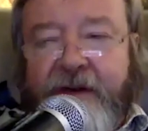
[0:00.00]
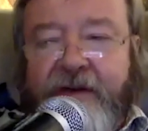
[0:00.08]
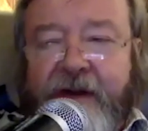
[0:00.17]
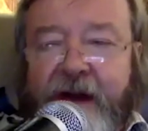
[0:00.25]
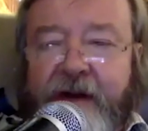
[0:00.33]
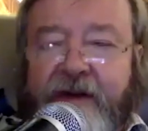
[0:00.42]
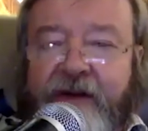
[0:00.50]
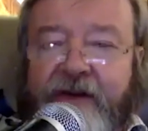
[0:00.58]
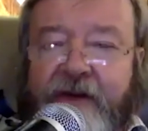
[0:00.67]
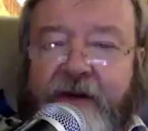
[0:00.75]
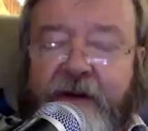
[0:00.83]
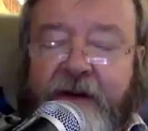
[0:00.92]

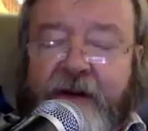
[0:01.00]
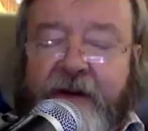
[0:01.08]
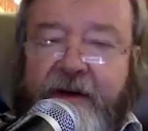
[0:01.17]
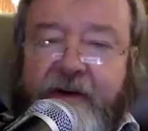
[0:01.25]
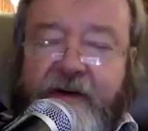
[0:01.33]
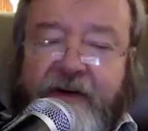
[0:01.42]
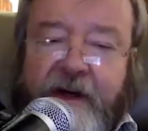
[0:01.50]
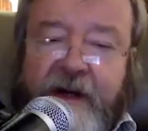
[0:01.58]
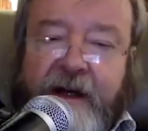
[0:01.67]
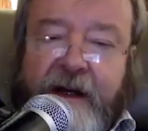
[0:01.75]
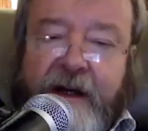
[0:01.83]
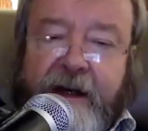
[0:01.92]
scientists are not interested
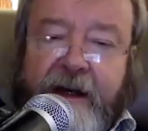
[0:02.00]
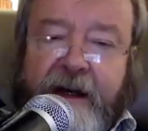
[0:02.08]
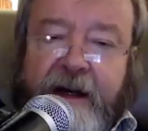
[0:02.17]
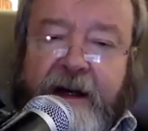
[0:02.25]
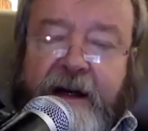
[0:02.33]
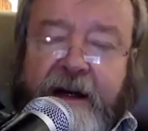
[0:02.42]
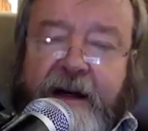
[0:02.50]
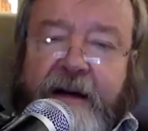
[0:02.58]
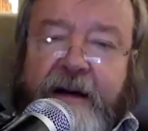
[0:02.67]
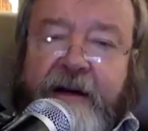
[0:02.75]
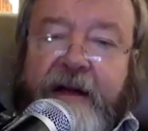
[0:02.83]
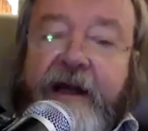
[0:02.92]
in
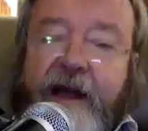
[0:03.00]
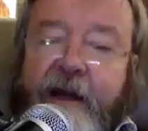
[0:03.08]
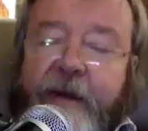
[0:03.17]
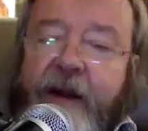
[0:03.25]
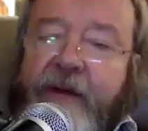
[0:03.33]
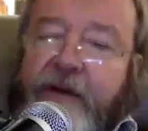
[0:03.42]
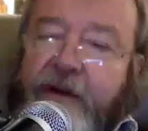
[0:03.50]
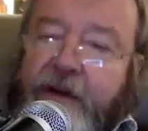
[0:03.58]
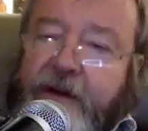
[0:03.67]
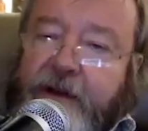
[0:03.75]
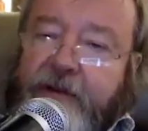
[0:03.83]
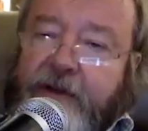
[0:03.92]
thinking about
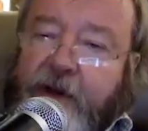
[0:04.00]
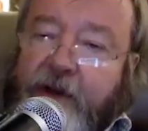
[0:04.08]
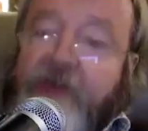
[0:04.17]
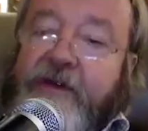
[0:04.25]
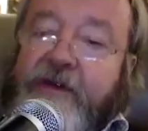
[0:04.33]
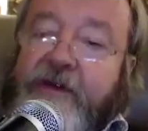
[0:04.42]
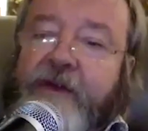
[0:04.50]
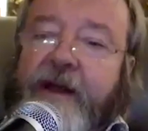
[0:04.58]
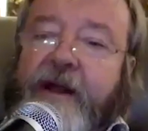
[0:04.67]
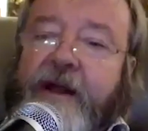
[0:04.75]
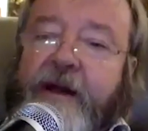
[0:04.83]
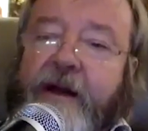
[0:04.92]
the
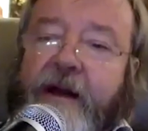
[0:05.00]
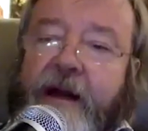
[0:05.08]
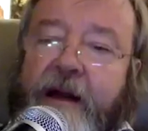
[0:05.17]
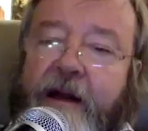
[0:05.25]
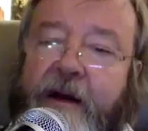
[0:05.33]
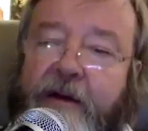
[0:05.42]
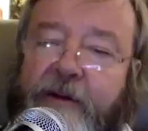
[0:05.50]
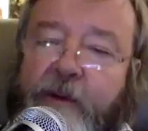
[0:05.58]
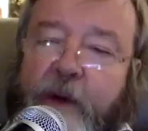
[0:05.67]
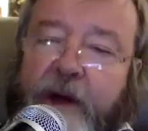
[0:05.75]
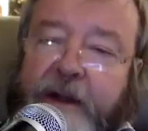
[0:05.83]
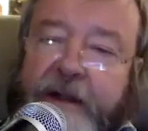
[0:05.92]
philosophy of the
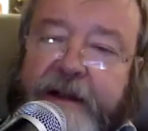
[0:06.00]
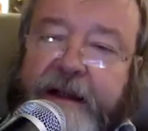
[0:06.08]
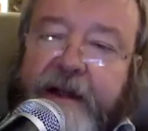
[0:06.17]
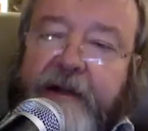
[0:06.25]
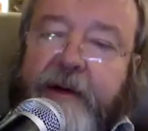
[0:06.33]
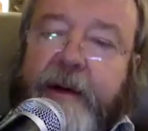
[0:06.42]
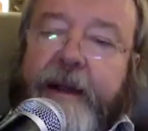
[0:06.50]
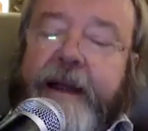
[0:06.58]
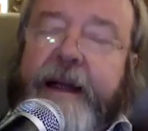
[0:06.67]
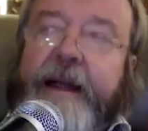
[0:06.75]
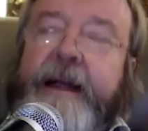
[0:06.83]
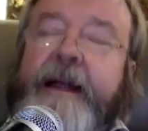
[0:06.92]
work that they're
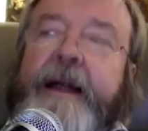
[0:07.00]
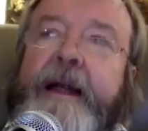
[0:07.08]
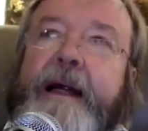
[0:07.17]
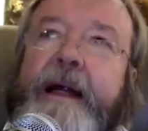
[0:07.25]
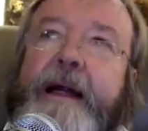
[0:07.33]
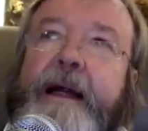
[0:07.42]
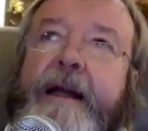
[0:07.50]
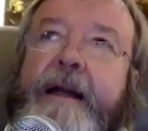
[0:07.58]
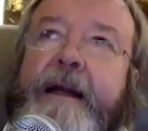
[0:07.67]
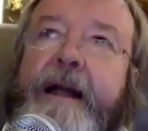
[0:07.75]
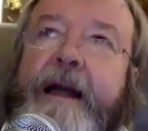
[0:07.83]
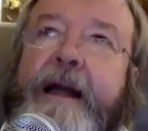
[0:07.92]
doing,
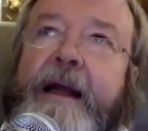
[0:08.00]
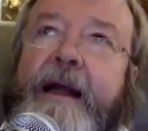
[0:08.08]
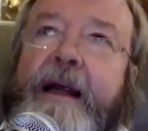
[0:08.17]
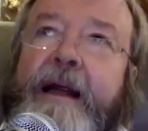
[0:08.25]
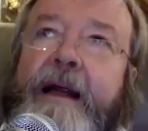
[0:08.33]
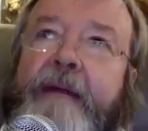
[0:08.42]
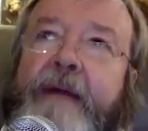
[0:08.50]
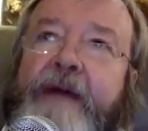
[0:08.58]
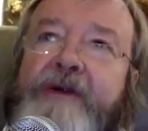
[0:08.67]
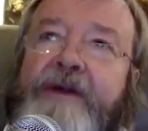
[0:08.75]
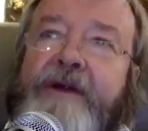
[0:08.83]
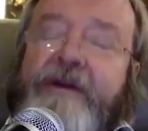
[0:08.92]
they
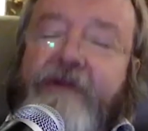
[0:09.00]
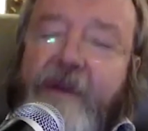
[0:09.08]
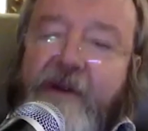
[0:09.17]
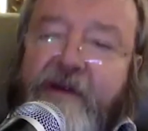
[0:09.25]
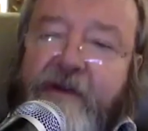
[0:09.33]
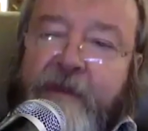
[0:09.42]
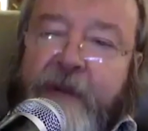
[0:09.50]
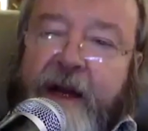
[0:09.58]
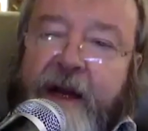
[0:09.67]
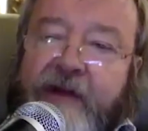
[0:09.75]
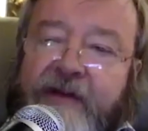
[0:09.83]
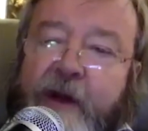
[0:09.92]
imagine that philosophy
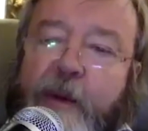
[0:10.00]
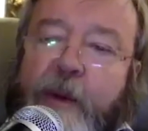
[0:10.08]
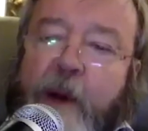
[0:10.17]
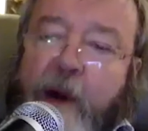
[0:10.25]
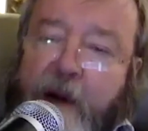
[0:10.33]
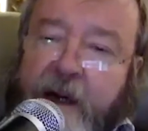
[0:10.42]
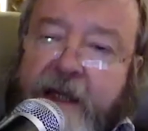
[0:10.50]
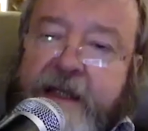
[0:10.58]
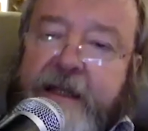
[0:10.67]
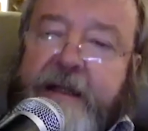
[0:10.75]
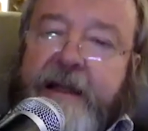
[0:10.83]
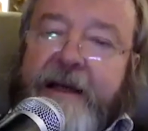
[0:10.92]
plays no
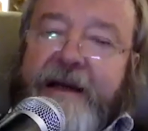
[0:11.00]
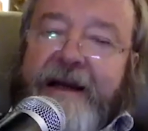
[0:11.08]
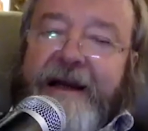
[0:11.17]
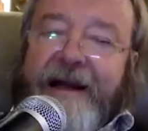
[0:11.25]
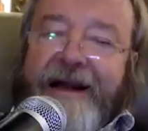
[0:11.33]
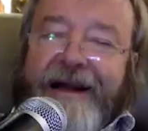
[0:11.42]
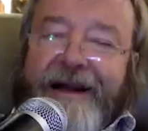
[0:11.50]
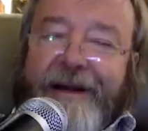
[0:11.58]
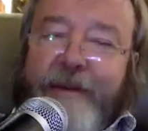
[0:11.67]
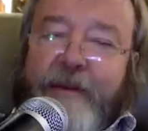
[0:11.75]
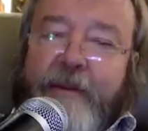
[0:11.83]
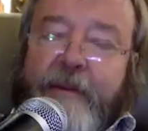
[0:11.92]
part.
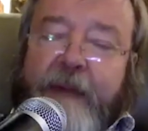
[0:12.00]
And